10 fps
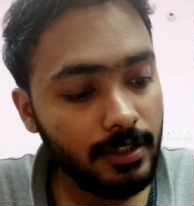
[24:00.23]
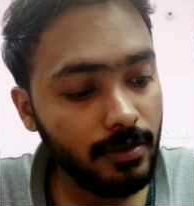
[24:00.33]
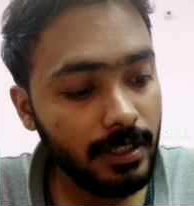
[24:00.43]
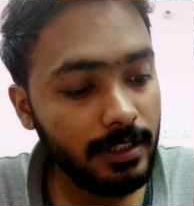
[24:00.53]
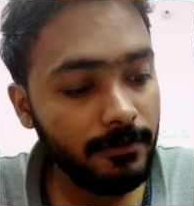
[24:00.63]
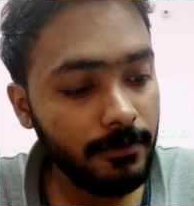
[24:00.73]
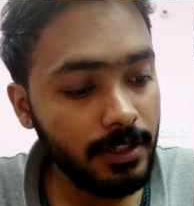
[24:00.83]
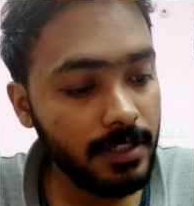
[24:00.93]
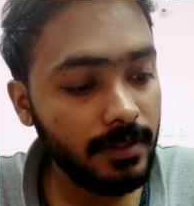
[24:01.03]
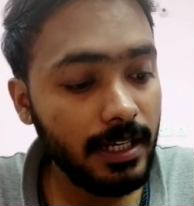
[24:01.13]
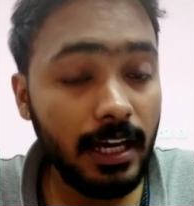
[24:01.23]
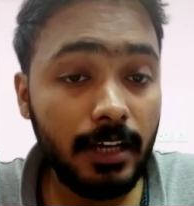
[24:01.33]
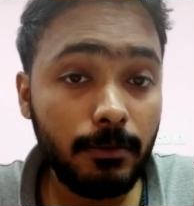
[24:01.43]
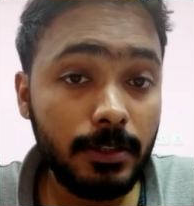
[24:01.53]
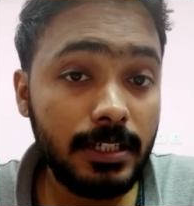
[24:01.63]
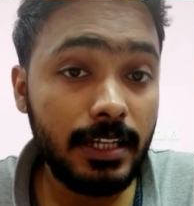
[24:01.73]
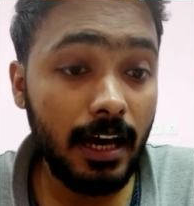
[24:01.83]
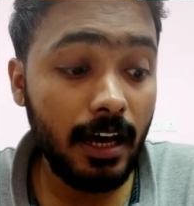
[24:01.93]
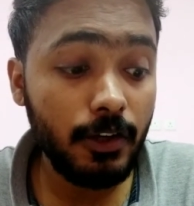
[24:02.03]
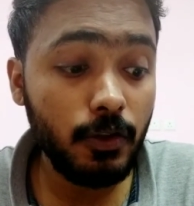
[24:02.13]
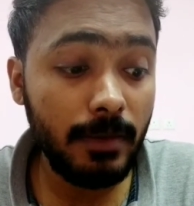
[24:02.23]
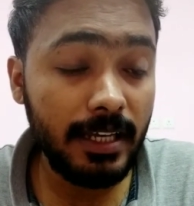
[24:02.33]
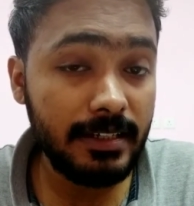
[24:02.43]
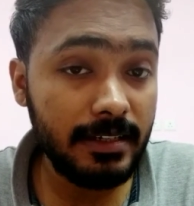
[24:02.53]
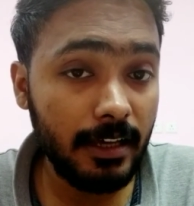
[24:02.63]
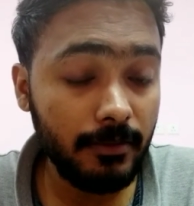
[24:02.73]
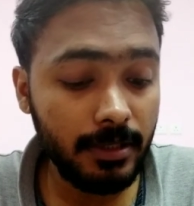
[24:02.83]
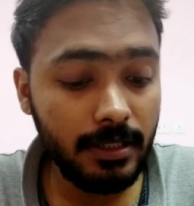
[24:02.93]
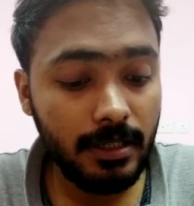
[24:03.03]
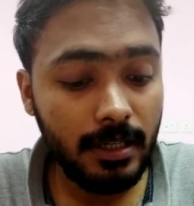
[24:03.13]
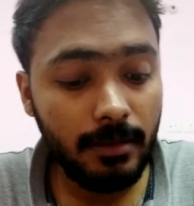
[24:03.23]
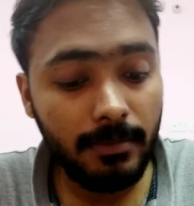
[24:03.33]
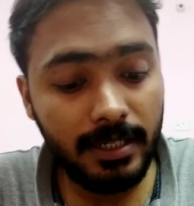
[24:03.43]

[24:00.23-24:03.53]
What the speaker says: so in the first one r was r2 minus r1,